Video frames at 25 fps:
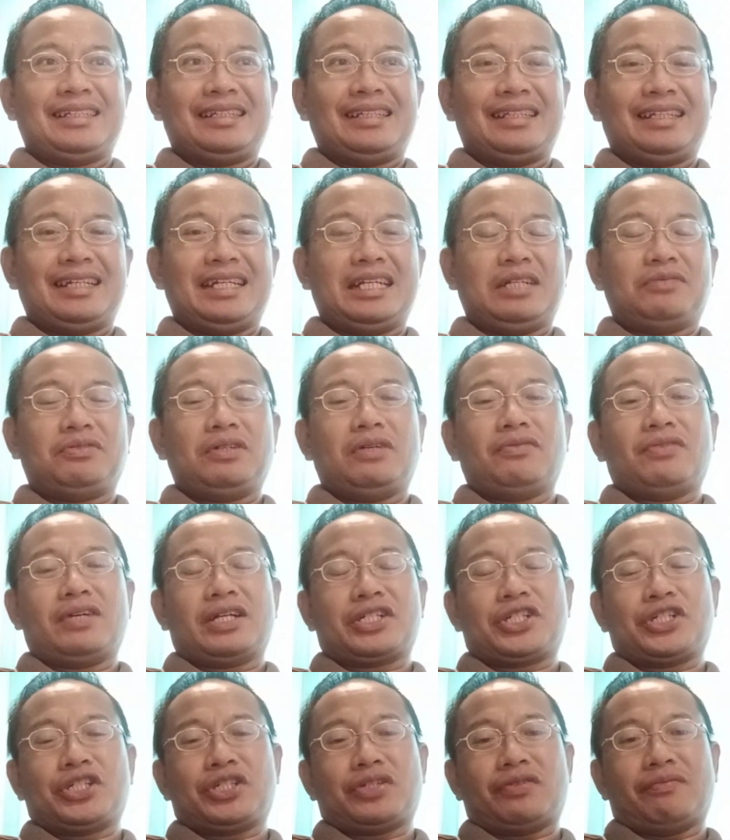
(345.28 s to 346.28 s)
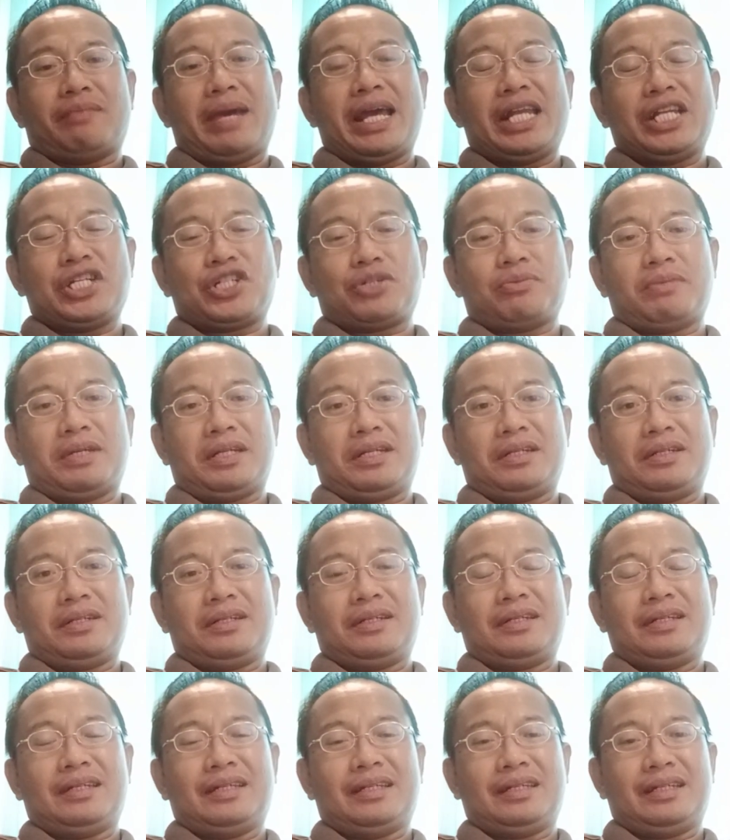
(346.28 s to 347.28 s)
in the 4 functions of management,
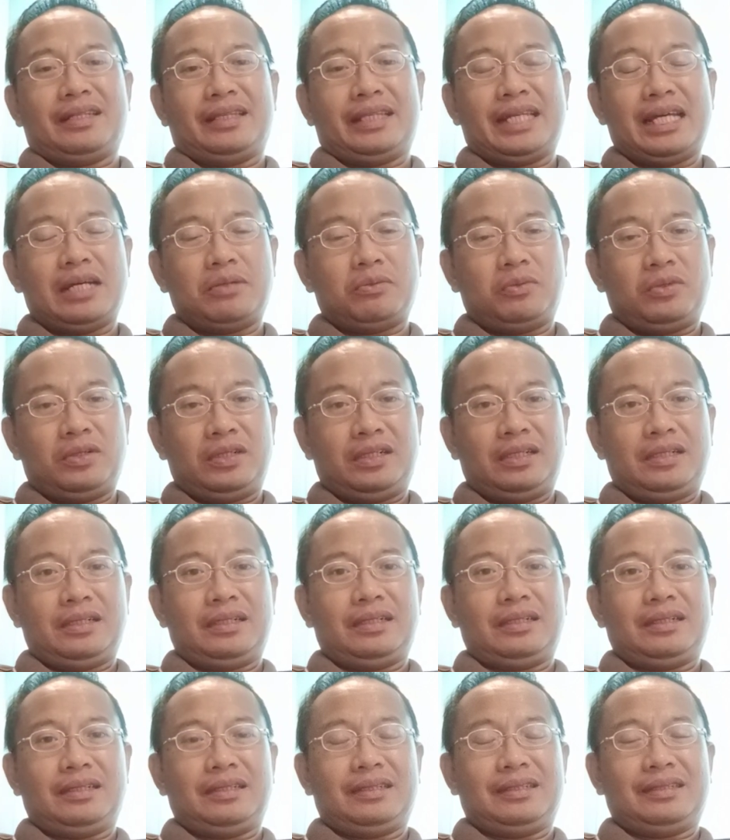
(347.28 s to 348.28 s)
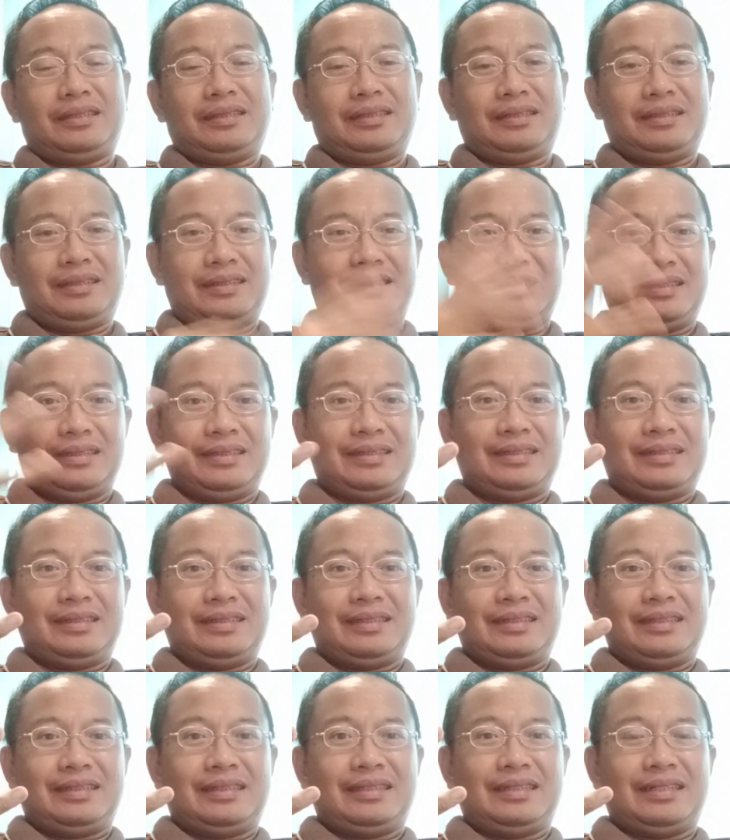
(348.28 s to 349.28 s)
that will
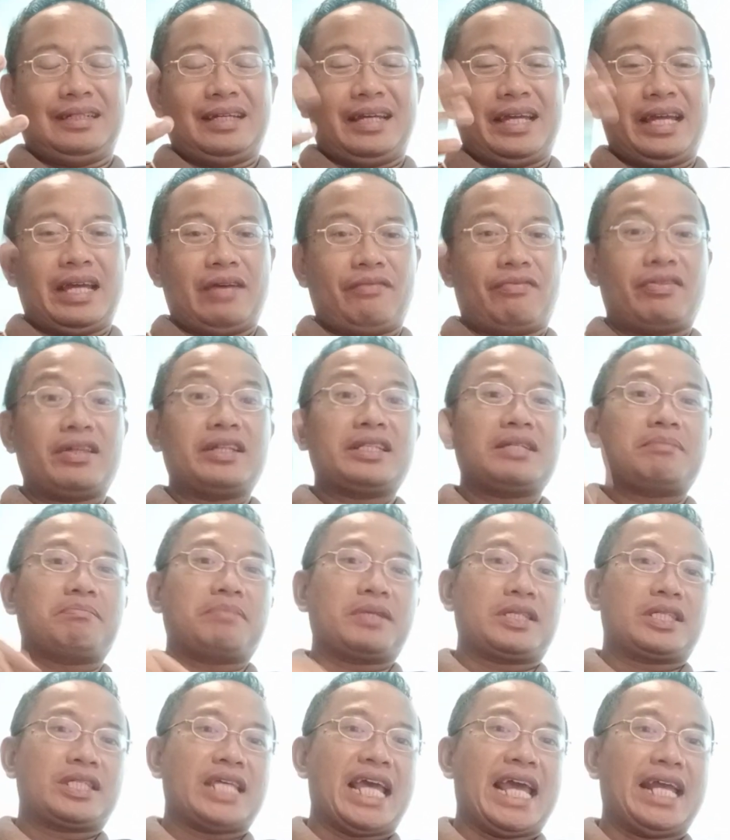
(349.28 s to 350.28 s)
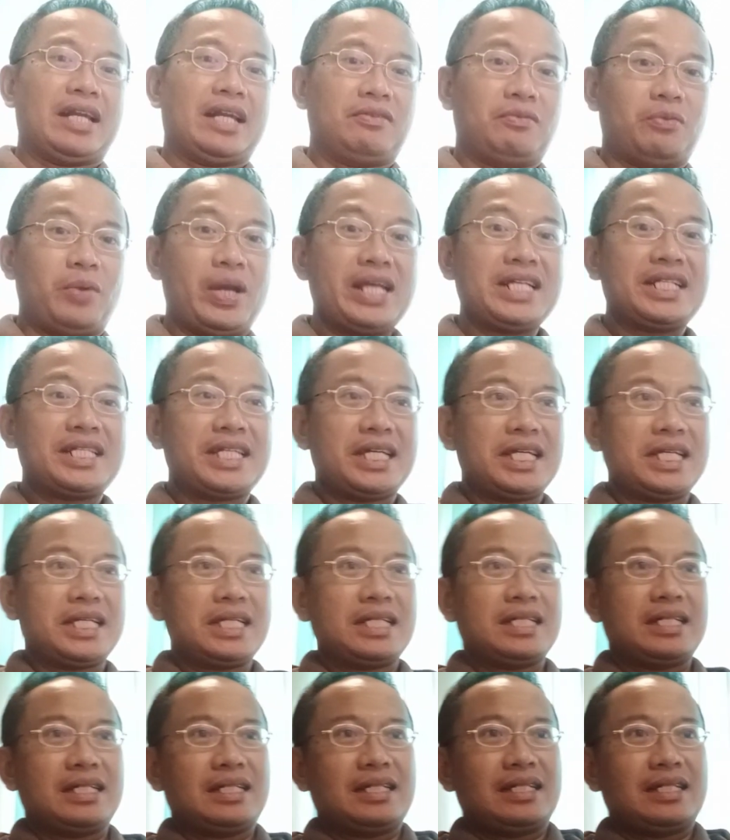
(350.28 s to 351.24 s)
have 30% of weighting,